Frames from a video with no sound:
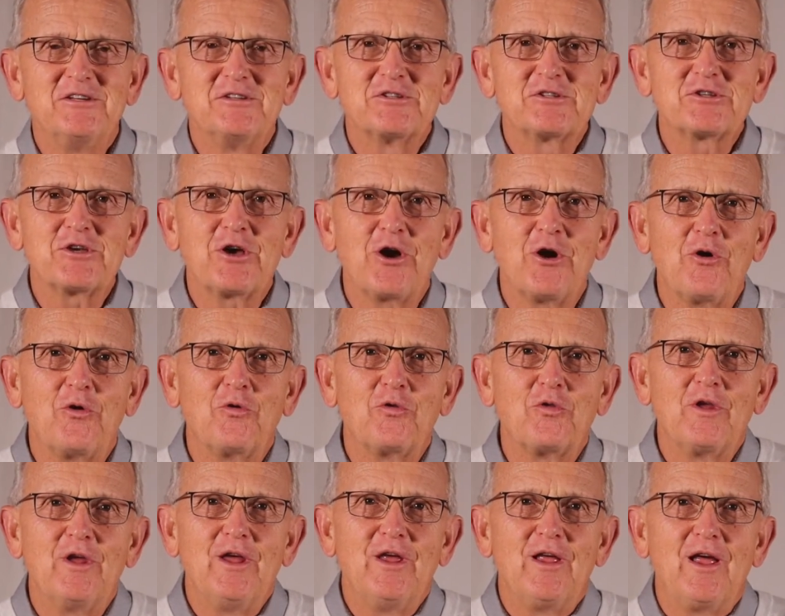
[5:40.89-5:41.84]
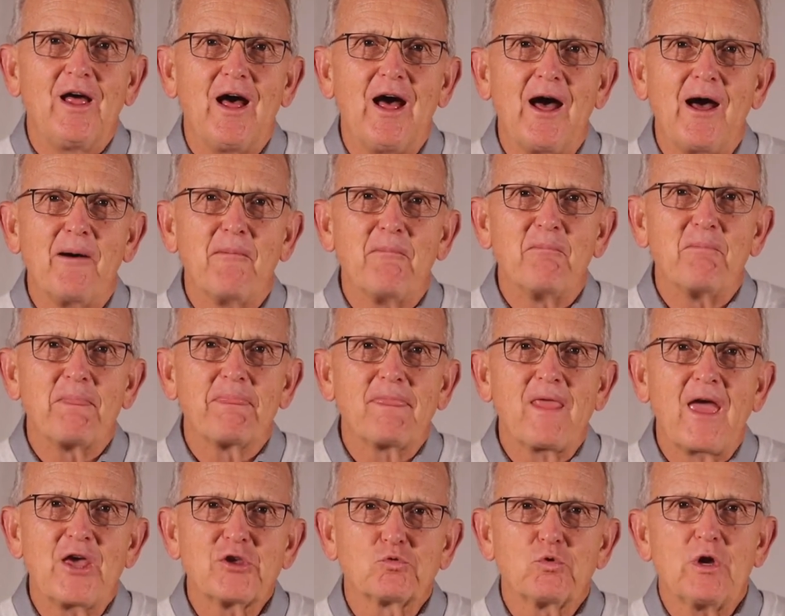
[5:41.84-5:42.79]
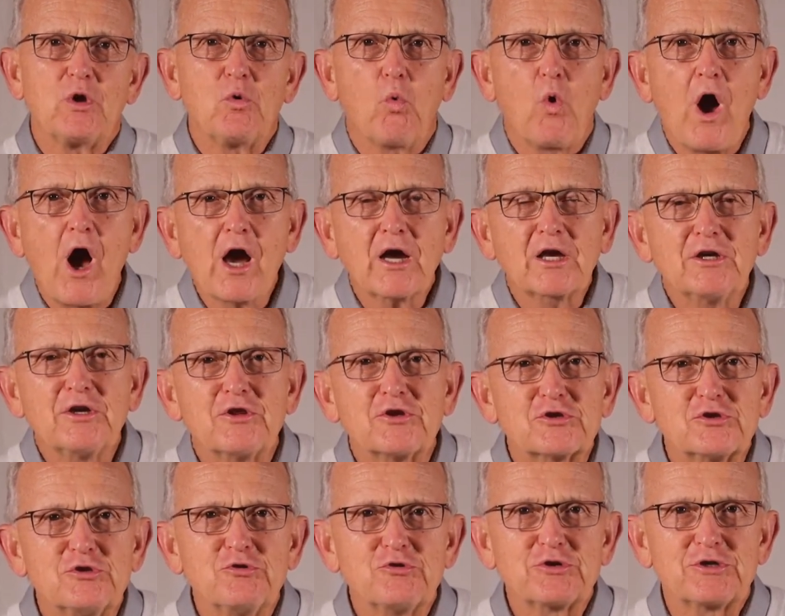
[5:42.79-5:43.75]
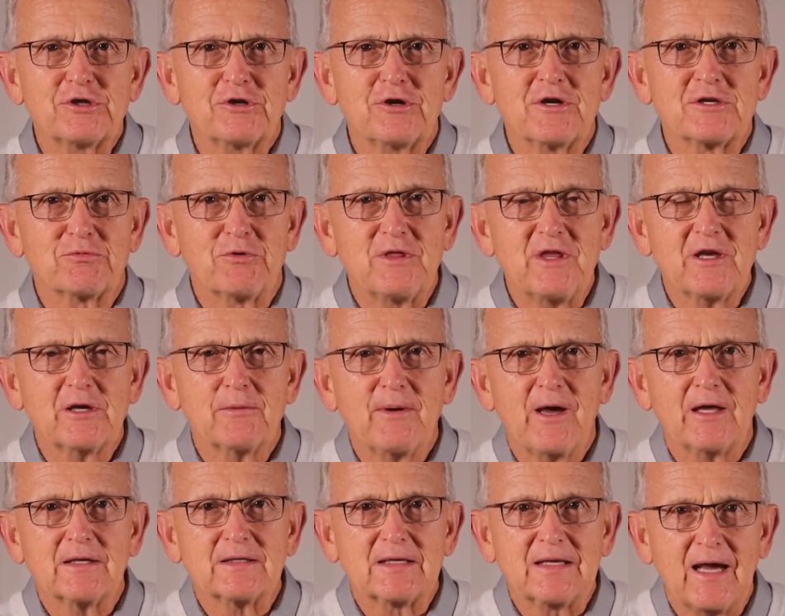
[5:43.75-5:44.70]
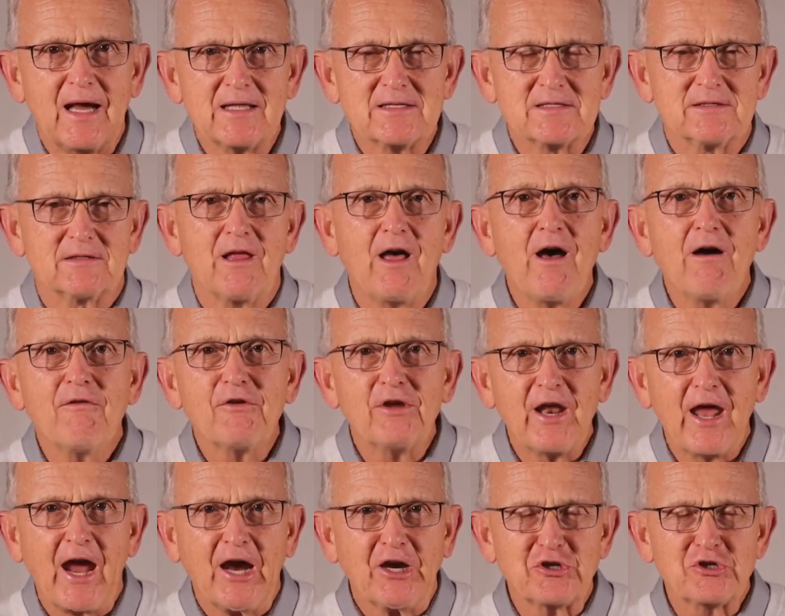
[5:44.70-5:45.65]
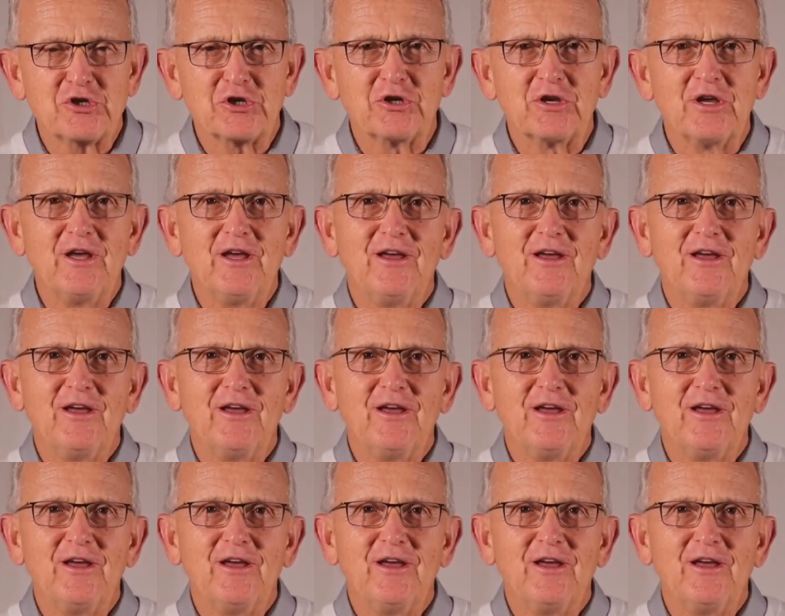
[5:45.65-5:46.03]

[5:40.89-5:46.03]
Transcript: So as we walk into this new series, we think about God's love in action.